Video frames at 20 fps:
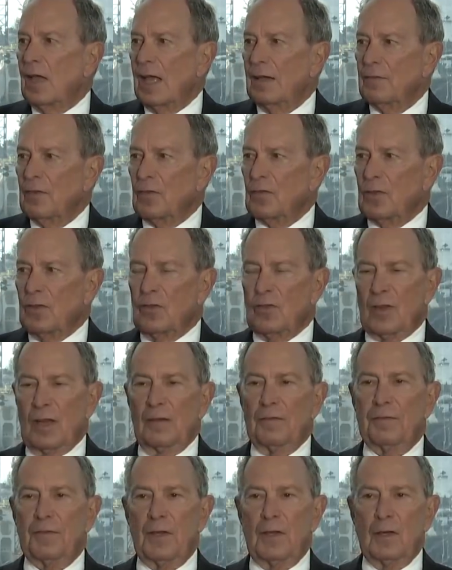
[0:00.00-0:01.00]
Ever since
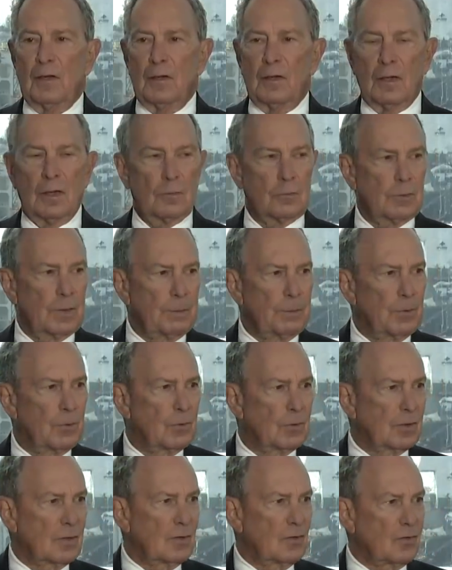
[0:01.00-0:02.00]
FDR,
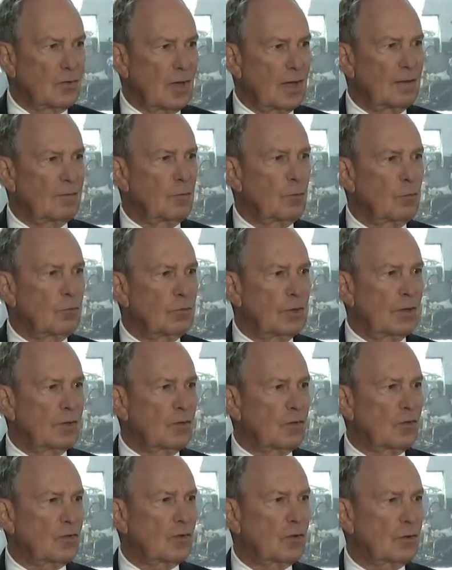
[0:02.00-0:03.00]
reporters have
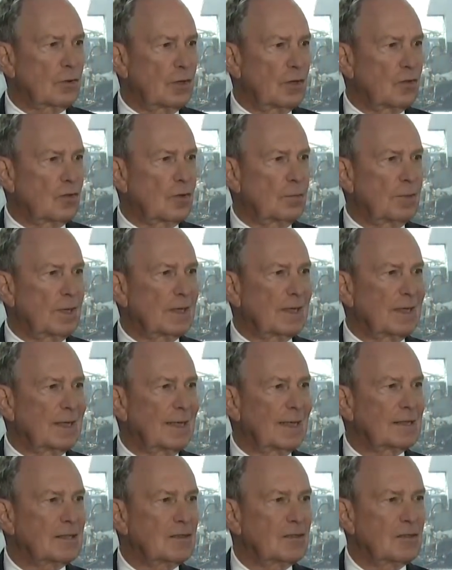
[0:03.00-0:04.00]
written stories about
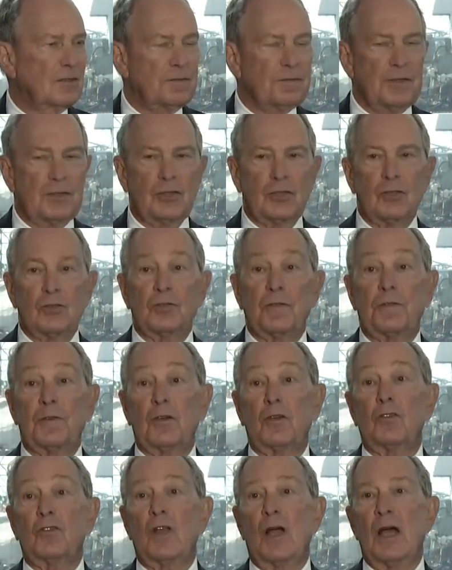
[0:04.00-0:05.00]
elected officials'
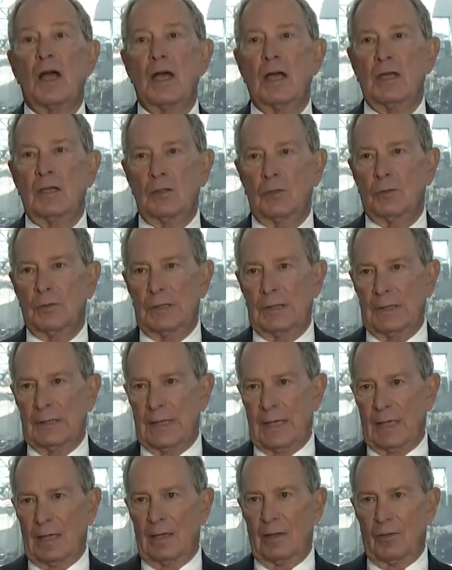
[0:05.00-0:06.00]
first
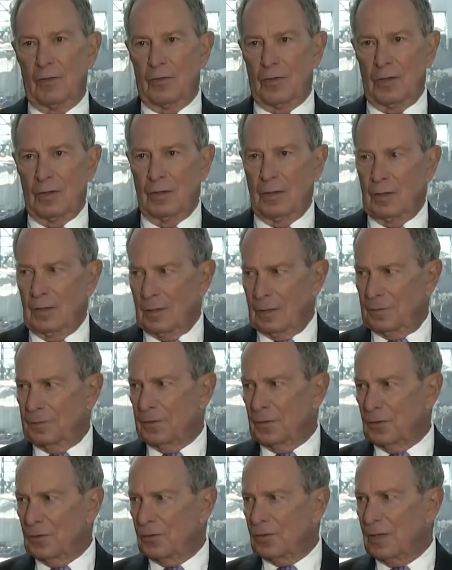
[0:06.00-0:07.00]
100 days in
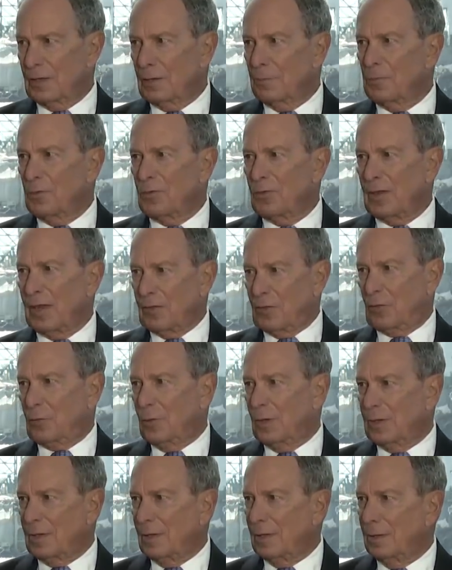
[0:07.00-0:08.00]
office. They're obsessed
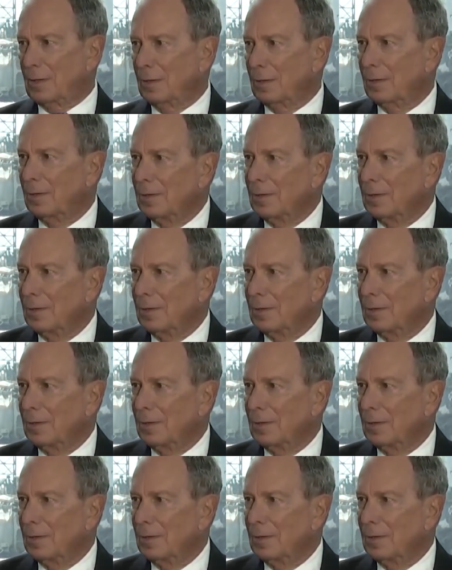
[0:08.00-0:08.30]
with it.